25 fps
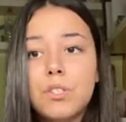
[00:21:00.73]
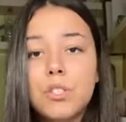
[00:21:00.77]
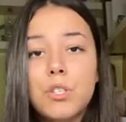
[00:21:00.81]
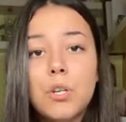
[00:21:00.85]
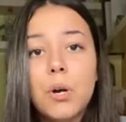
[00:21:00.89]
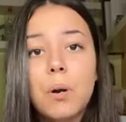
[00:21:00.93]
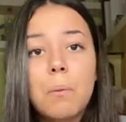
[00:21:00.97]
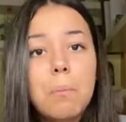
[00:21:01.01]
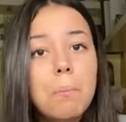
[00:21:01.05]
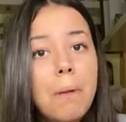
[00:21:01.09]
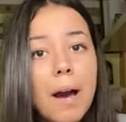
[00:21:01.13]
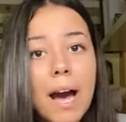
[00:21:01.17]

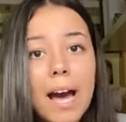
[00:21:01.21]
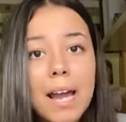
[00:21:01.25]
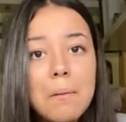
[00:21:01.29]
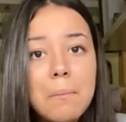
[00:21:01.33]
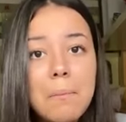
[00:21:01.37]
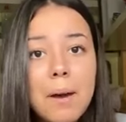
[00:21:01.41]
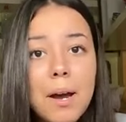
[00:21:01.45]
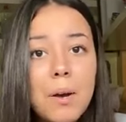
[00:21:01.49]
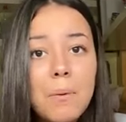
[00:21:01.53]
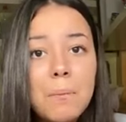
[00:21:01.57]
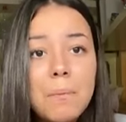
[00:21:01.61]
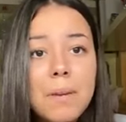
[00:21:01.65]
talk bad
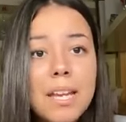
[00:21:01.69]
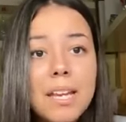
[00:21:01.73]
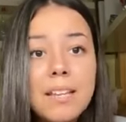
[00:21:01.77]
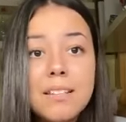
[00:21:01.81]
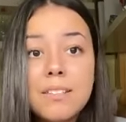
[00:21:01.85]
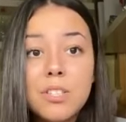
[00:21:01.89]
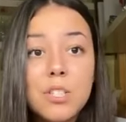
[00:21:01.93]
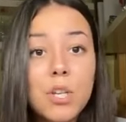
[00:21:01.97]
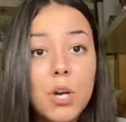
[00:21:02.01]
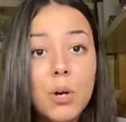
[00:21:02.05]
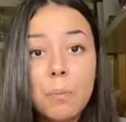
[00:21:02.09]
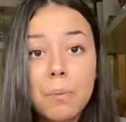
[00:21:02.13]
about
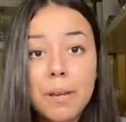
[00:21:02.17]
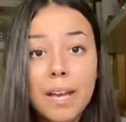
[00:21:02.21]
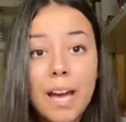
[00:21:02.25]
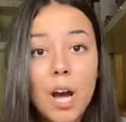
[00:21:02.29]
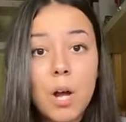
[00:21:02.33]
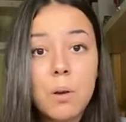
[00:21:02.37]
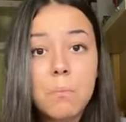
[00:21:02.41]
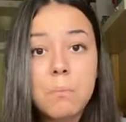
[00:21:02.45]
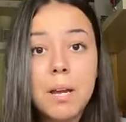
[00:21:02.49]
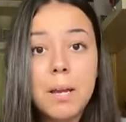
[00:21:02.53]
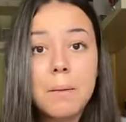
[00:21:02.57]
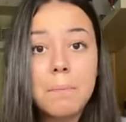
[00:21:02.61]
me, talk
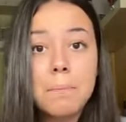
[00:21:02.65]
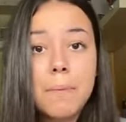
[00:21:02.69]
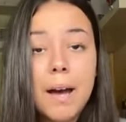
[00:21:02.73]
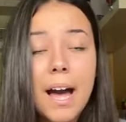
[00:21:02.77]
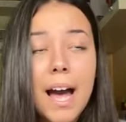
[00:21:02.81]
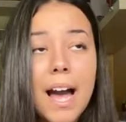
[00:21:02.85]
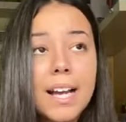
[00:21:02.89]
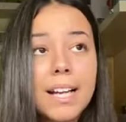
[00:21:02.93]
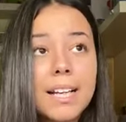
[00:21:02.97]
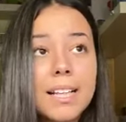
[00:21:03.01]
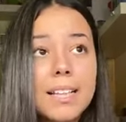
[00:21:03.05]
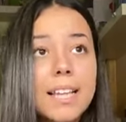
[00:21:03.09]
behind my
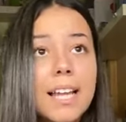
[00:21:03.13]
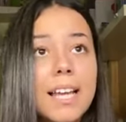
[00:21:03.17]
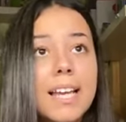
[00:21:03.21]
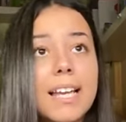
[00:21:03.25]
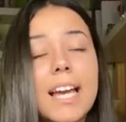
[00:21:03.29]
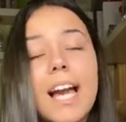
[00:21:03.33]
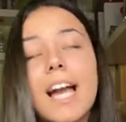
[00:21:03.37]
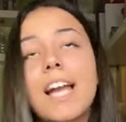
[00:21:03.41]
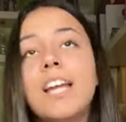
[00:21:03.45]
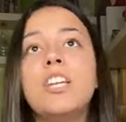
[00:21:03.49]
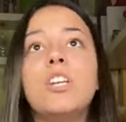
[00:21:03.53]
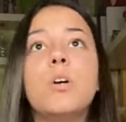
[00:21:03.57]
back.
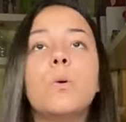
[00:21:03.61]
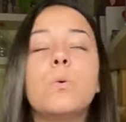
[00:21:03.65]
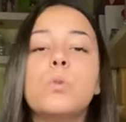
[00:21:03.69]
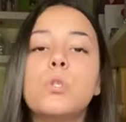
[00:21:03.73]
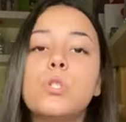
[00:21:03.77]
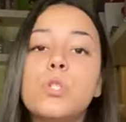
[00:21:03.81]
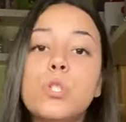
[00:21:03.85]
Like, I know